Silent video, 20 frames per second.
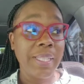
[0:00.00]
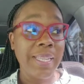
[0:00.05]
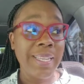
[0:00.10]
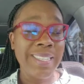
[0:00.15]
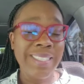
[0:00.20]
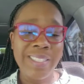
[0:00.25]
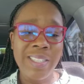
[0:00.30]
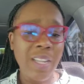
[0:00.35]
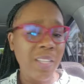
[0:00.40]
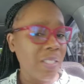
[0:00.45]

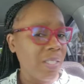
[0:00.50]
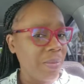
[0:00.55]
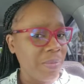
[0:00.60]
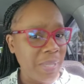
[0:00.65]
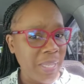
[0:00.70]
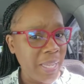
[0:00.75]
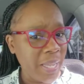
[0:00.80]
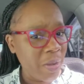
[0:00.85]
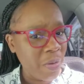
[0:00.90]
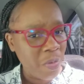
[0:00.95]
it's not
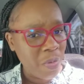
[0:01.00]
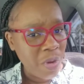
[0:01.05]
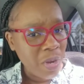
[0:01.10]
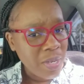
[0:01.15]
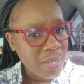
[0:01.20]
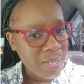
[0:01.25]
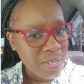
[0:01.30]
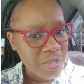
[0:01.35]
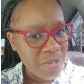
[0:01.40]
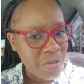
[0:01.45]
something I
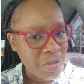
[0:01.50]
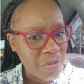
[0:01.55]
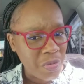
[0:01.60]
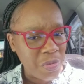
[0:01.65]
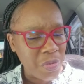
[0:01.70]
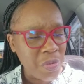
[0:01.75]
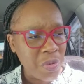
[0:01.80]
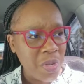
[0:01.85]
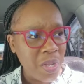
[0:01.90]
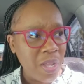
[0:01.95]
wanted to
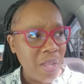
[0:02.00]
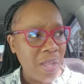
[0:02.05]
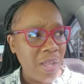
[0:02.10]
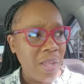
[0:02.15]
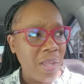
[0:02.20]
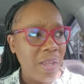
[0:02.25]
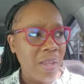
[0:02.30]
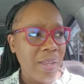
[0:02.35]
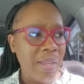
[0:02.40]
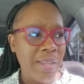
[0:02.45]
do
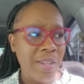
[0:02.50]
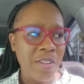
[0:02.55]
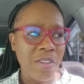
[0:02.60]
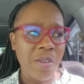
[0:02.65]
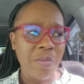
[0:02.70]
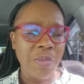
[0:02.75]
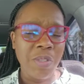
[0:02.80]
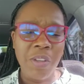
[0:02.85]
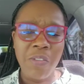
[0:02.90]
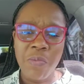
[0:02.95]
in
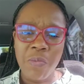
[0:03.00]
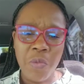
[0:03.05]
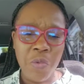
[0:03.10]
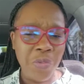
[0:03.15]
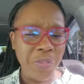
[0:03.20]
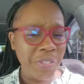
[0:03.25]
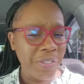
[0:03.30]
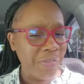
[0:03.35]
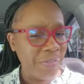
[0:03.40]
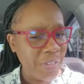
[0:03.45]
terms of
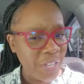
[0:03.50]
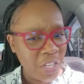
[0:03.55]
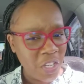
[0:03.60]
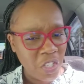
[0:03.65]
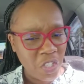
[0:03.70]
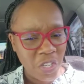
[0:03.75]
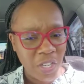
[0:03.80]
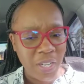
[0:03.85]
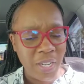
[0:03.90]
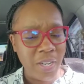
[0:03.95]

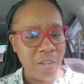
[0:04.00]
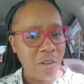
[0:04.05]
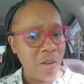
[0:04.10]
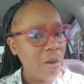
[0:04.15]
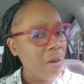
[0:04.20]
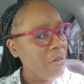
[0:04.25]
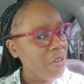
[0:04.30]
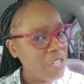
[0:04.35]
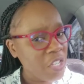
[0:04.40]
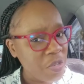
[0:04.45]
motivation,
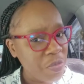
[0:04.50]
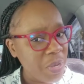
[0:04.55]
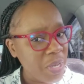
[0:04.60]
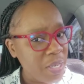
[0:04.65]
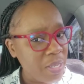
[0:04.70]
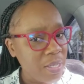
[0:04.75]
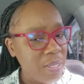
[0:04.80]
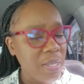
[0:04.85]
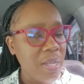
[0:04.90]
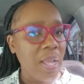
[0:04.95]

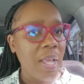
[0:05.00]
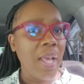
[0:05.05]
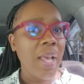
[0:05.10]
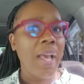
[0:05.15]
encouragement.